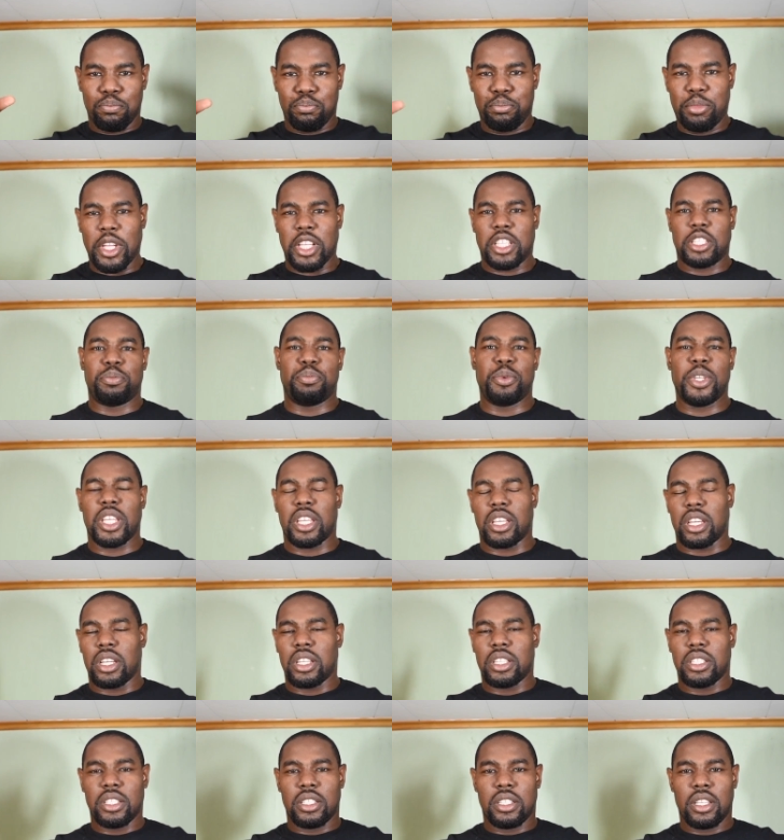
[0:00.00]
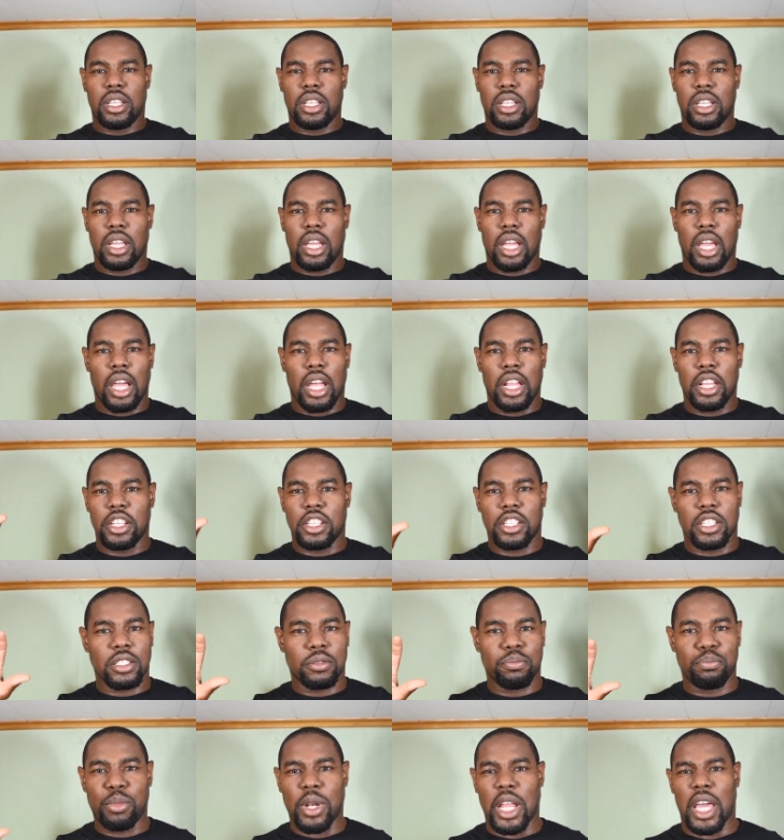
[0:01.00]
big speakers, and you
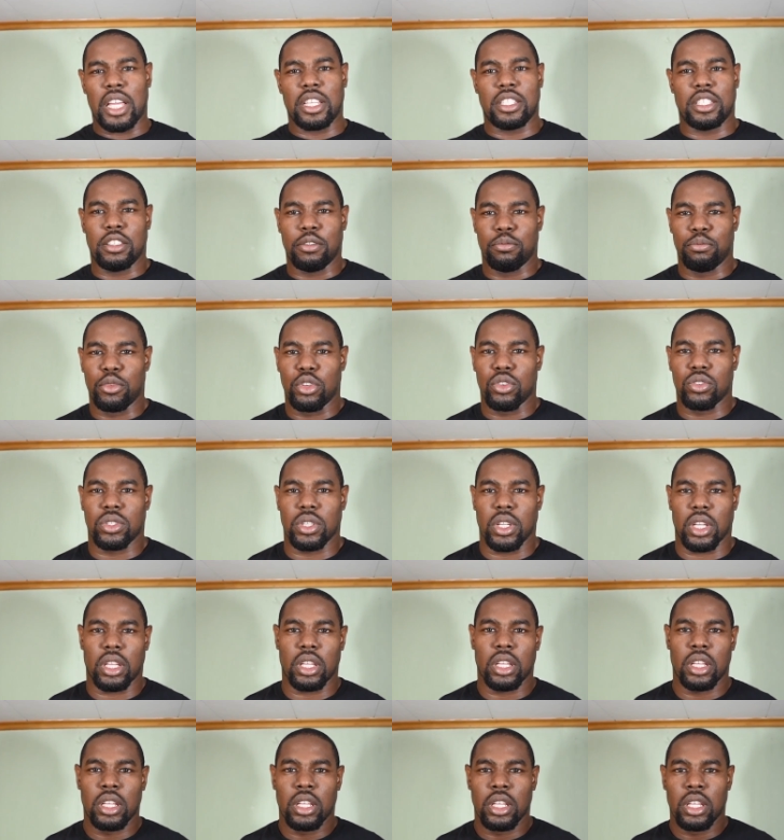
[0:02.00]
just blast the music.